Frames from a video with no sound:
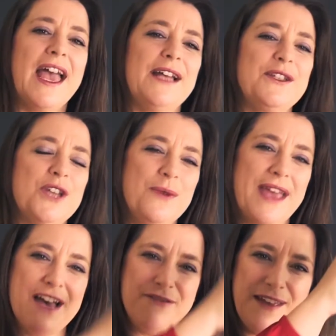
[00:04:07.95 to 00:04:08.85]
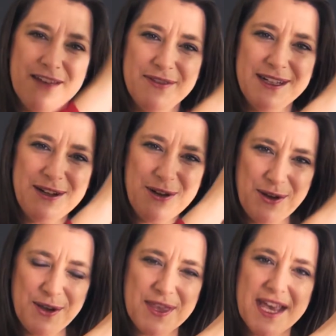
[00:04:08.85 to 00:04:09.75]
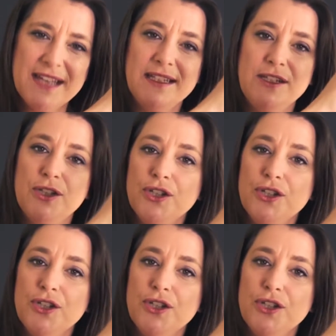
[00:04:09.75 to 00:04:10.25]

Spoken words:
And so we have heaven and earth as these